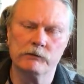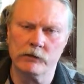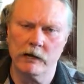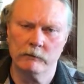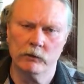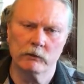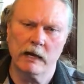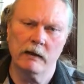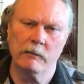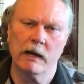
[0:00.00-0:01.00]
Samuel
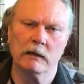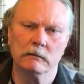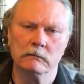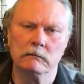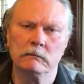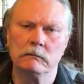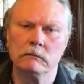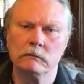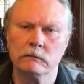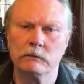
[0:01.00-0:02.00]
came out
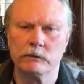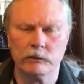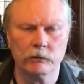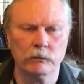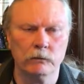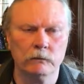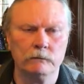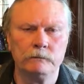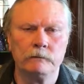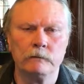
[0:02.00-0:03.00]

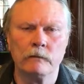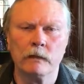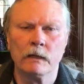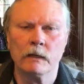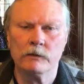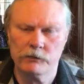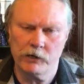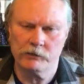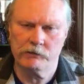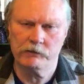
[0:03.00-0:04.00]
to
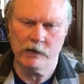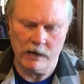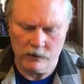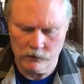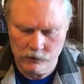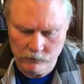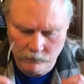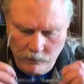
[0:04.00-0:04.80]
Jesse's house,